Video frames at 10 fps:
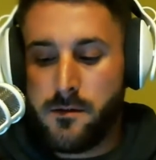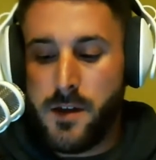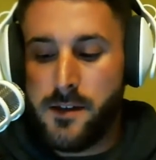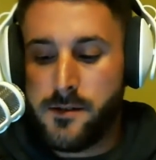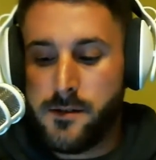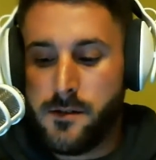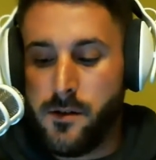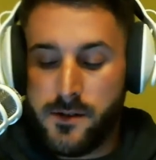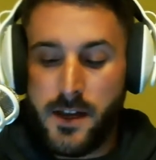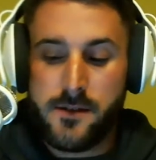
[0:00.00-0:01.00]
case
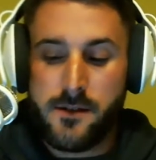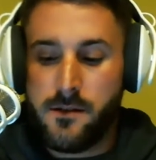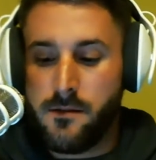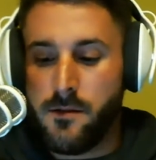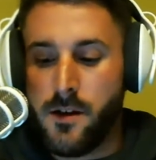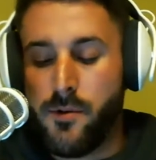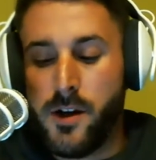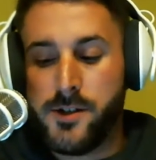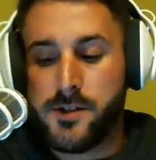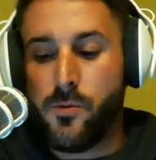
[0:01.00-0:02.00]
or test
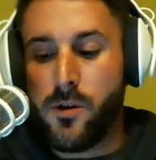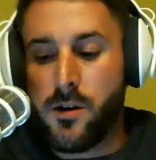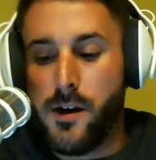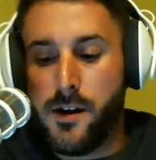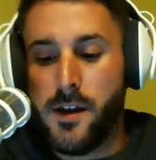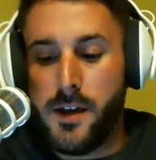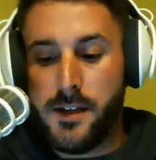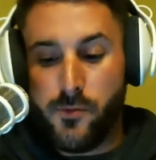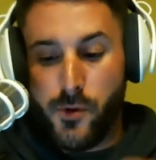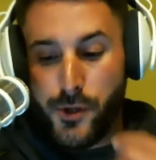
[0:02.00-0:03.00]
projects to work on, and
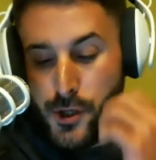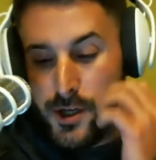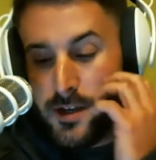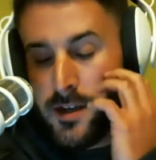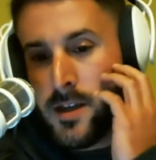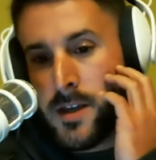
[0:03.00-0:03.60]
he did really good.